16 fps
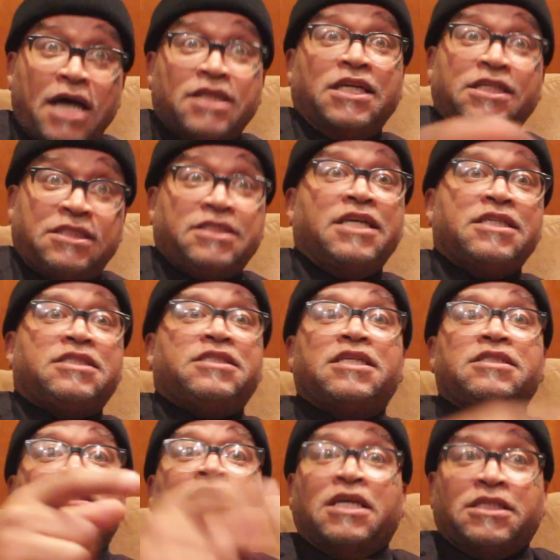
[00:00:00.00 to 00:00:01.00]
Yeah, this
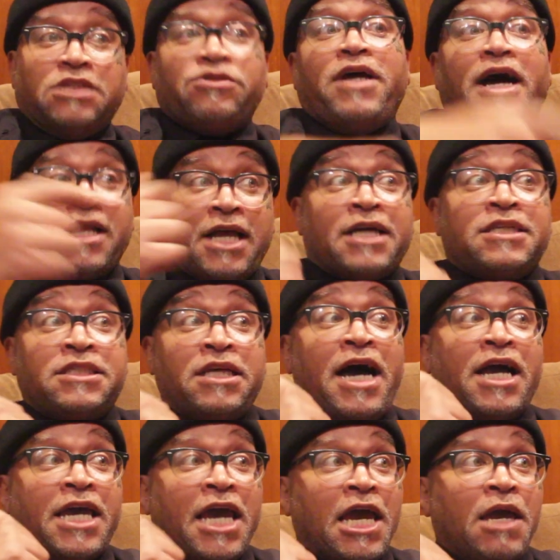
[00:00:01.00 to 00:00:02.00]
like I said,
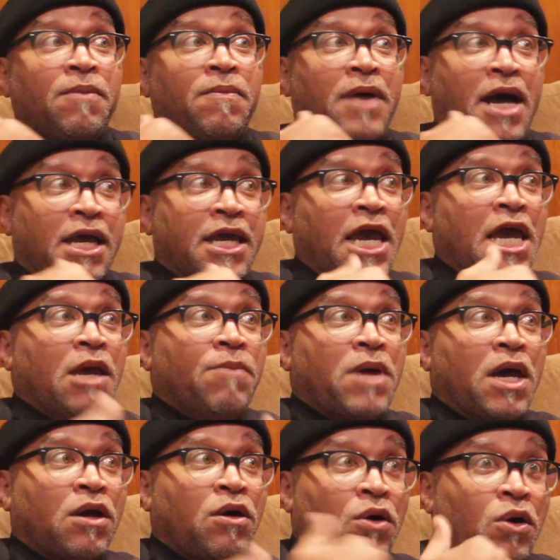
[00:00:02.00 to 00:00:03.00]
I came
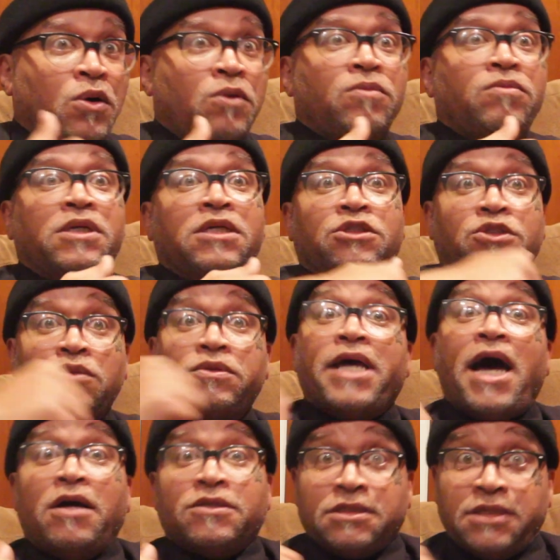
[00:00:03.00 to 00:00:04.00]
back home in
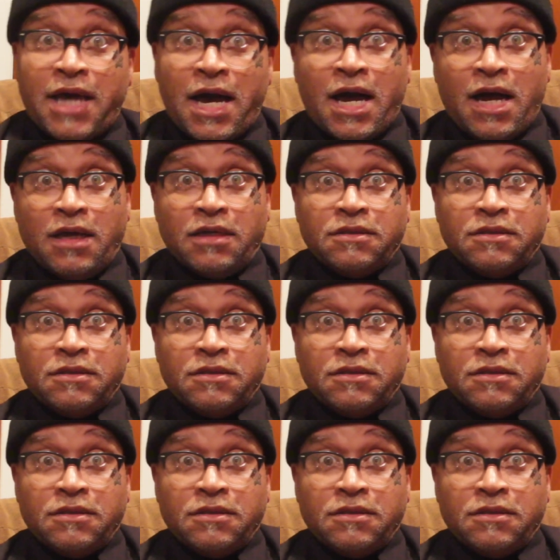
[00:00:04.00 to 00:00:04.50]
2009.